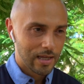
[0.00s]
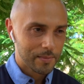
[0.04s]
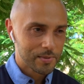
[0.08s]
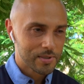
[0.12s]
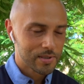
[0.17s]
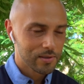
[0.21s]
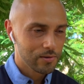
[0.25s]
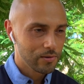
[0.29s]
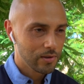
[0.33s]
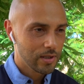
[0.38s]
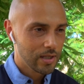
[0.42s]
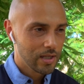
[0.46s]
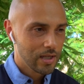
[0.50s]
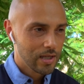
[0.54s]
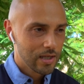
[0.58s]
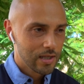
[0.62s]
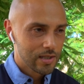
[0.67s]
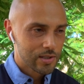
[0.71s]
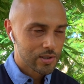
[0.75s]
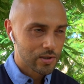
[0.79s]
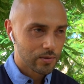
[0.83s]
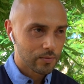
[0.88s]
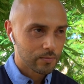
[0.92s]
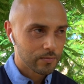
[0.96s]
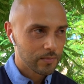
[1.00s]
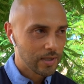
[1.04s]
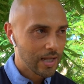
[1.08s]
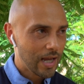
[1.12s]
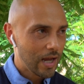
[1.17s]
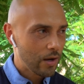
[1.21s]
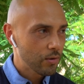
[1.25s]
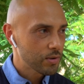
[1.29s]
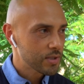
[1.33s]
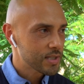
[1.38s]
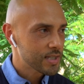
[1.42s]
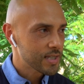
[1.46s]
Absolutely. So
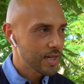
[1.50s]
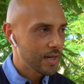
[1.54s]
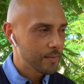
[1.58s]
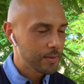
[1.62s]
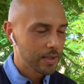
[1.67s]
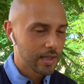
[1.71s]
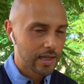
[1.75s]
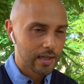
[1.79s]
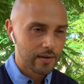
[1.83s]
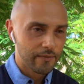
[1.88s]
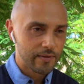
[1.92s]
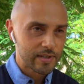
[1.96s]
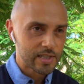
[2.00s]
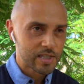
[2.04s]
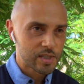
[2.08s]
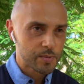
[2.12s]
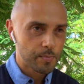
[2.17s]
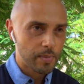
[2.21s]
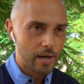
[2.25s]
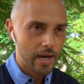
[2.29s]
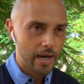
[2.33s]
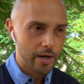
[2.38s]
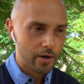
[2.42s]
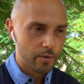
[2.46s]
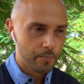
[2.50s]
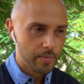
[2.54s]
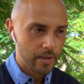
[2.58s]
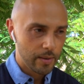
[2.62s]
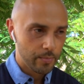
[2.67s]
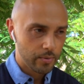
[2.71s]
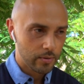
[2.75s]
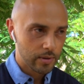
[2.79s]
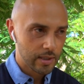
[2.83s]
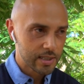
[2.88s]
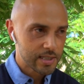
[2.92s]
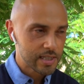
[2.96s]
now it's time to kind of inspire
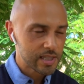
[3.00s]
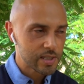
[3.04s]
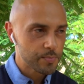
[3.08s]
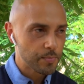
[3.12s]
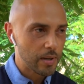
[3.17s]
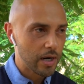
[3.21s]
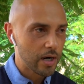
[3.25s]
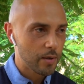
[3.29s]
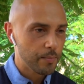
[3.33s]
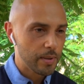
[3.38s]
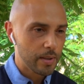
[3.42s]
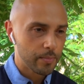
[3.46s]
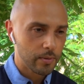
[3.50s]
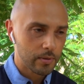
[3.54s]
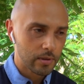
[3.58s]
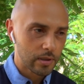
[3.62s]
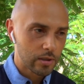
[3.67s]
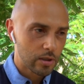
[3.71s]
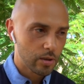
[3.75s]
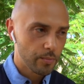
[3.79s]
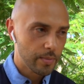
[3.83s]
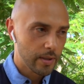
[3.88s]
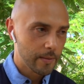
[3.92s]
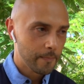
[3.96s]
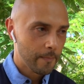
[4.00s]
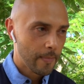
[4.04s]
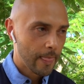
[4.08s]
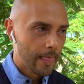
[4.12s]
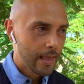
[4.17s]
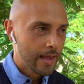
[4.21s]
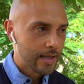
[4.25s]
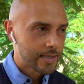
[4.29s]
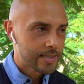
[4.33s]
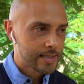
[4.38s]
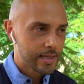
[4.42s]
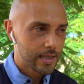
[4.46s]
people. Let's inspire people a little bit.
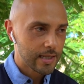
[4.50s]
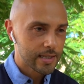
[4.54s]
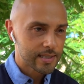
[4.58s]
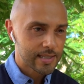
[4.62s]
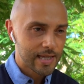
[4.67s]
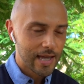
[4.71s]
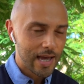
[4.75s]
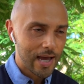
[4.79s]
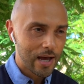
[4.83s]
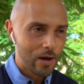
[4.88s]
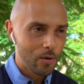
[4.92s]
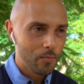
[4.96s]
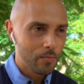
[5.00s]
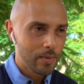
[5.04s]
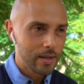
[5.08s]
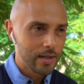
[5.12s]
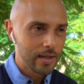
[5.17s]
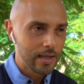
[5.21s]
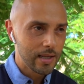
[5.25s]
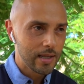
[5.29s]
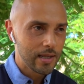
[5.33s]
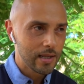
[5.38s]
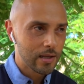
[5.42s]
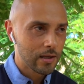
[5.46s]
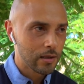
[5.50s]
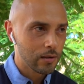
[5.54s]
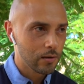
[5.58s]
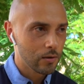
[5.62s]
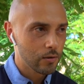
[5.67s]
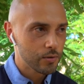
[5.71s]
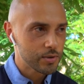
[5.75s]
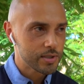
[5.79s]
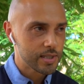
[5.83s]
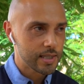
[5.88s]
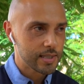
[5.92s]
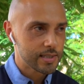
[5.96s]
Tell us, how many
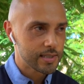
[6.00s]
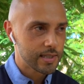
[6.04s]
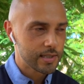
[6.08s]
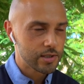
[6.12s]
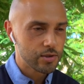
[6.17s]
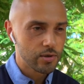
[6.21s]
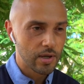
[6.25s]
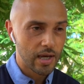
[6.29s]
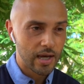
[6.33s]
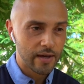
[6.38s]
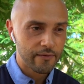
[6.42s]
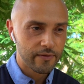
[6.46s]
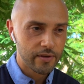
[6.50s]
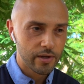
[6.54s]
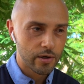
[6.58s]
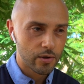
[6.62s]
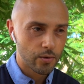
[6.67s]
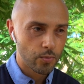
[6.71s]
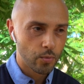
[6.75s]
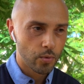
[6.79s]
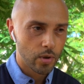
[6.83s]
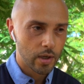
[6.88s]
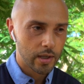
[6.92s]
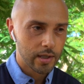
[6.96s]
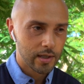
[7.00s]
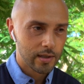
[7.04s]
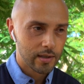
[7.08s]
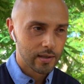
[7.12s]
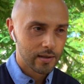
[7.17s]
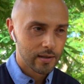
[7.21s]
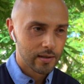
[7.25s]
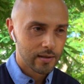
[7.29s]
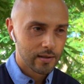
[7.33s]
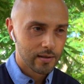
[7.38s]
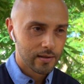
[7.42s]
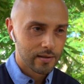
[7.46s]
closings did you have year one?
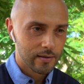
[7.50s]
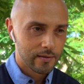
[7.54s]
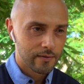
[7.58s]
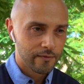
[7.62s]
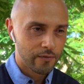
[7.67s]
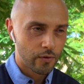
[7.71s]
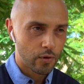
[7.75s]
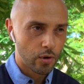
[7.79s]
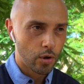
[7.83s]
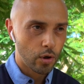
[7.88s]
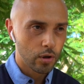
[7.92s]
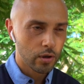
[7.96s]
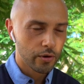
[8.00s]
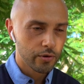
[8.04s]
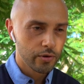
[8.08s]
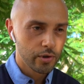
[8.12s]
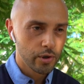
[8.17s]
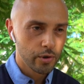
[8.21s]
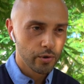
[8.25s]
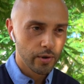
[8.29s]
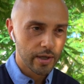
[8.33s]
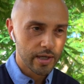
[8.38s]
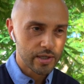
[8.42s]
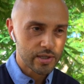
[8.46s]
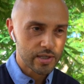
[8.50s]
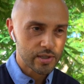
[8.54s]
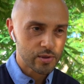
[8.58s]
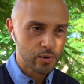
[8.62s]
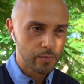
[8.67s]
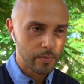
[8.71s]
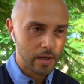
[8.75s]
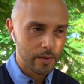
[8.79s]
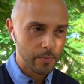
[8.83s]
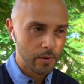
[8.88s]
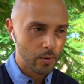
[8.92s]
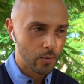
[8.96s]
For all our new agents
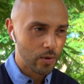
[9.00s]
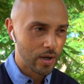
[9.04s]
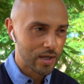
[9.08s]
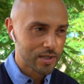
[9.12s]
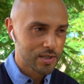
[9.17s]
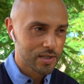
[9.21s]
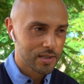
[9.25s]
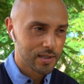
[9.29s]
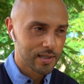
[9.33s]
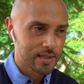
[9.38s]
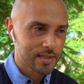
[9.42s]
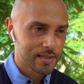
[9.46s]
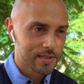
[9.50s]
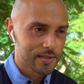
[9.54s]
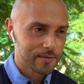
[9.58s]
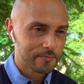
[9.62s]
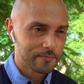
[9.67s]
who might be watching this.